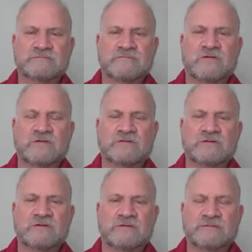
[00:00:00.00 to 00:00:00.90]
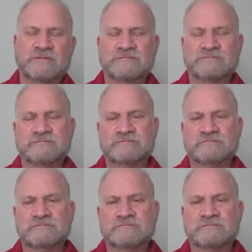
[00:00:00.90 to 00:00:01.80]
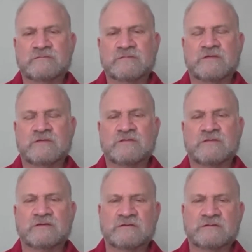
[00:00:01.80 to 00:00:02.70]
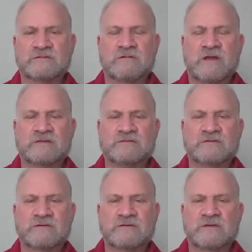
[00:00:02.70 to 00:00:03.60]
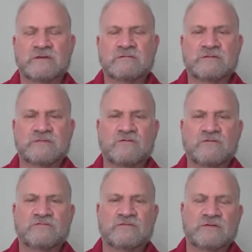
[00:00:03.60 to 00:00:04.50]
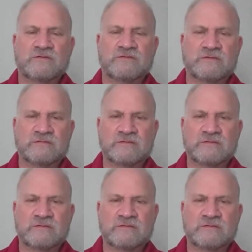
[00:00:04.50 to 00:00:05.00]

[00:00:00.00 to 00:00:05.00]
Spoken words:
Very clear, succinct, direct, with no frills.